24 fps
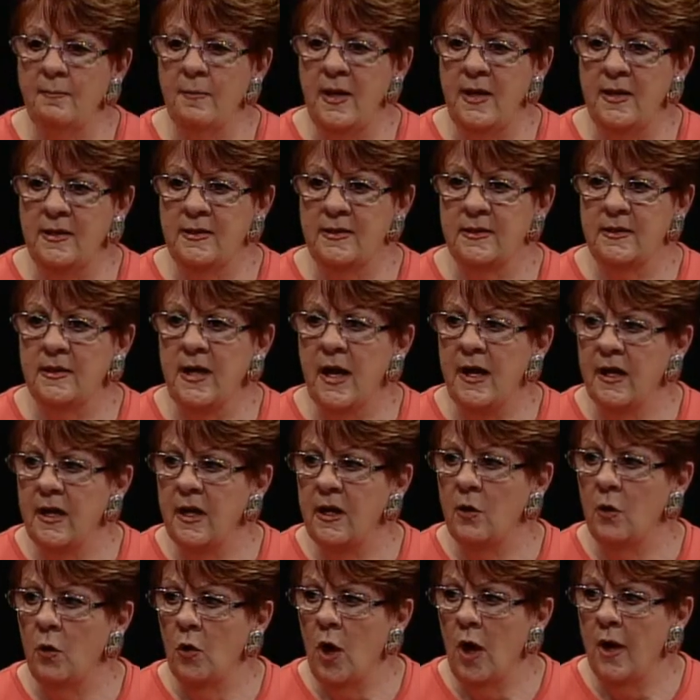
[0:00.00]
it means
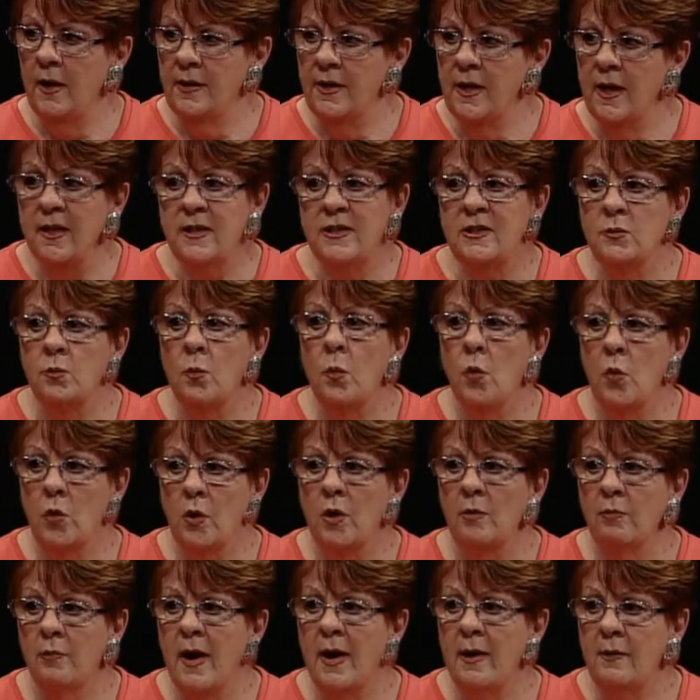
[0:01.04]
taking a, a, nice walk
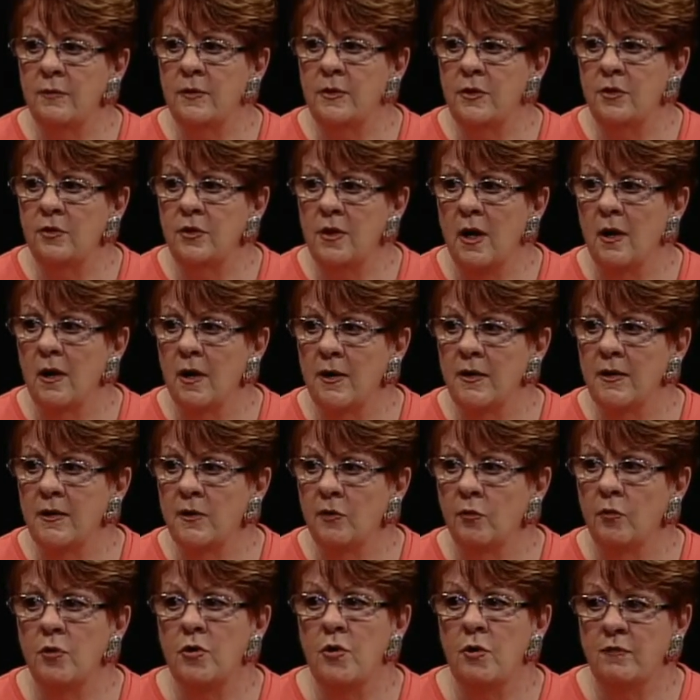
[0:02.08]
around your garden
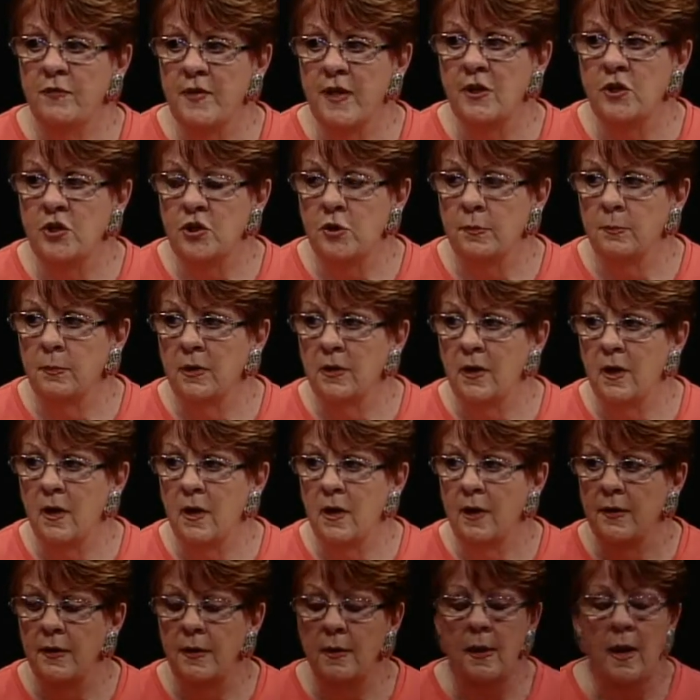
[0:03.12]
or your mm-hmm. vegetable
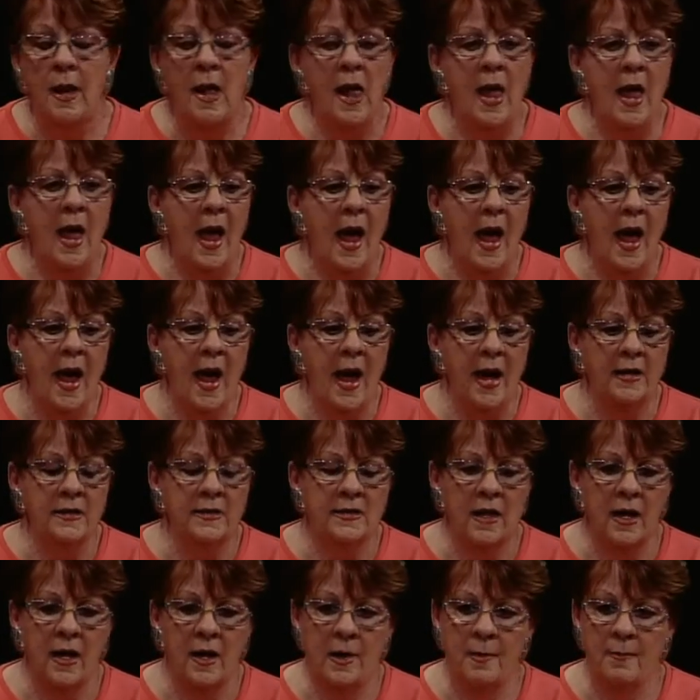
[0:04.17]
garden.
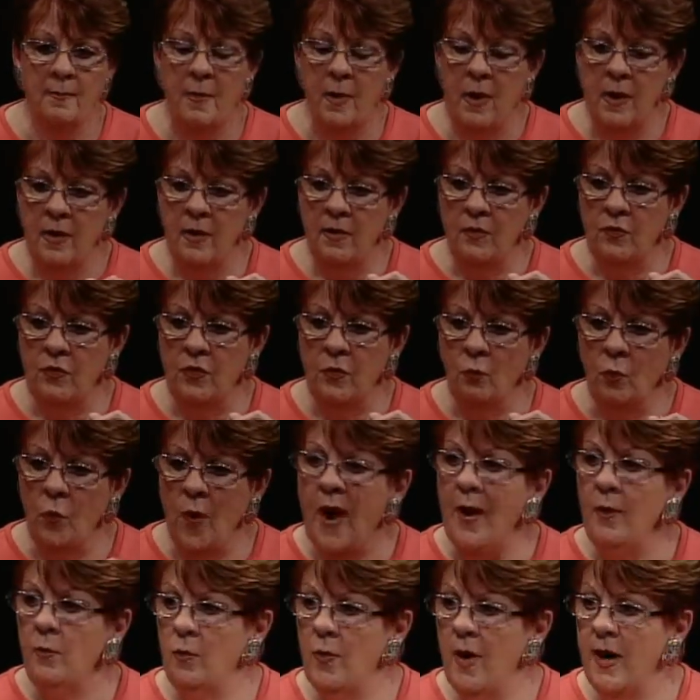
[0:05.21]
And um, the
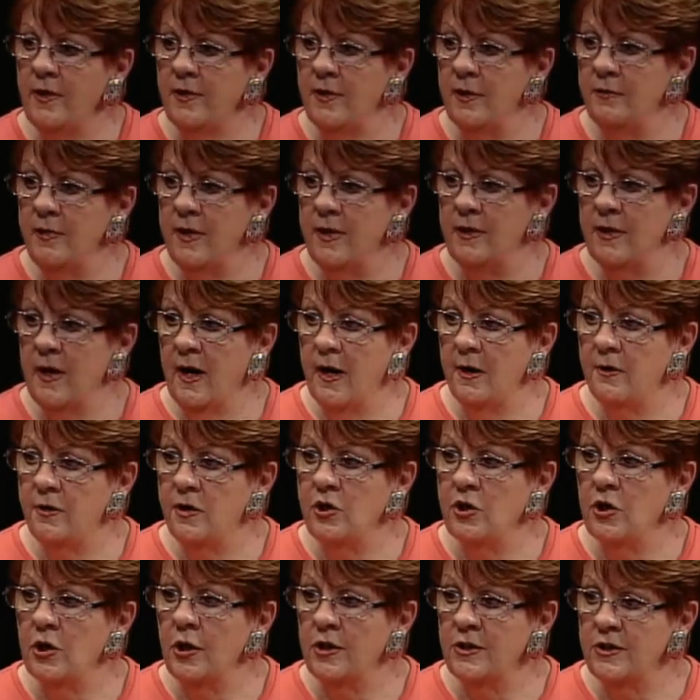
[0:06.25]
wet weather
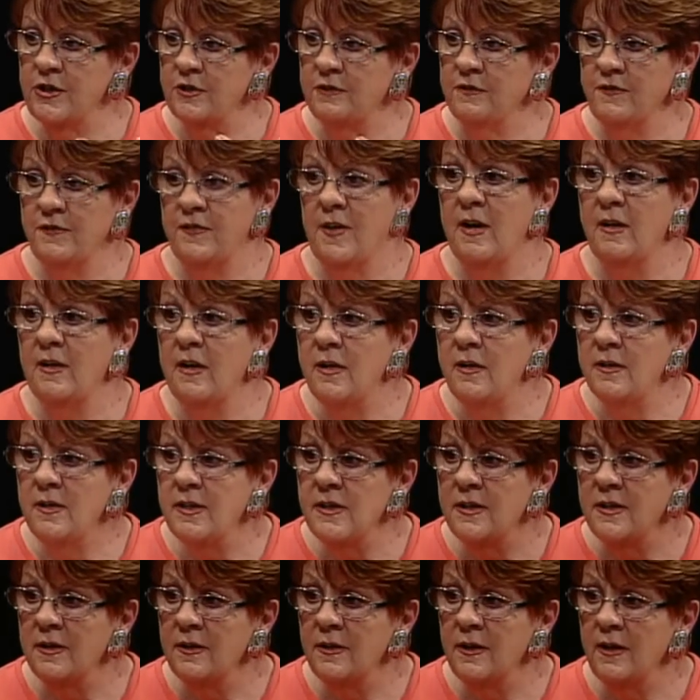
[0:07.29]
encouraged lots of
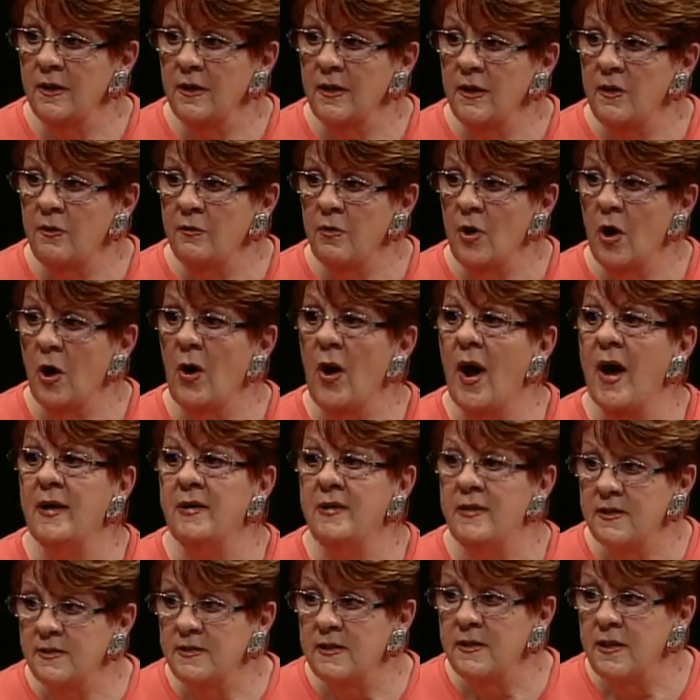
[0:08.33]
fungus, you yes. know,
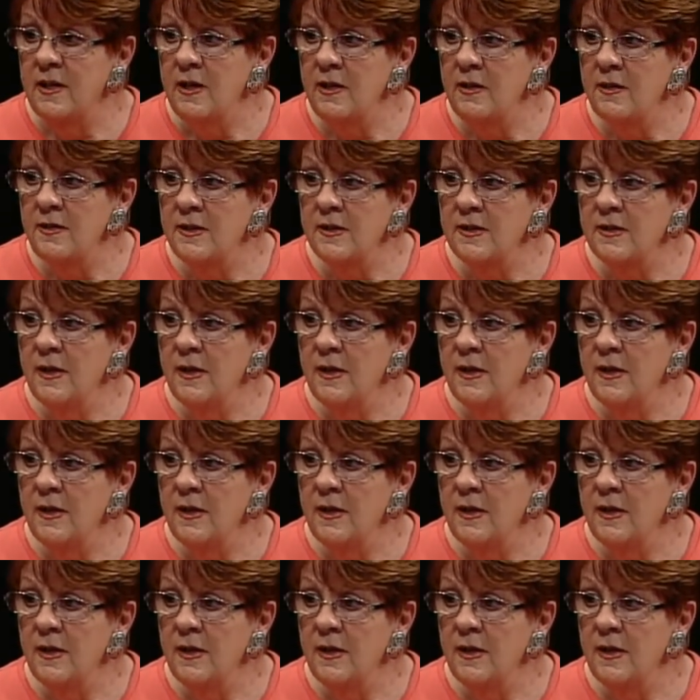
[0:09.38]
and disease.